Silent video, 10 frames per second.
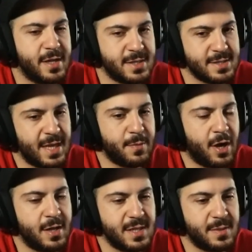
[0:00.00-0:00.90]
It's the same
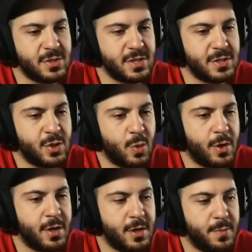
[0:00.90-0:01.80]
concept. It's just you don't
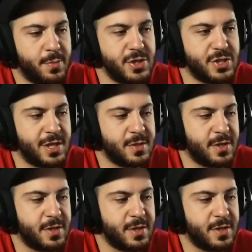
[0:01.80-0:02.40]
want to push it.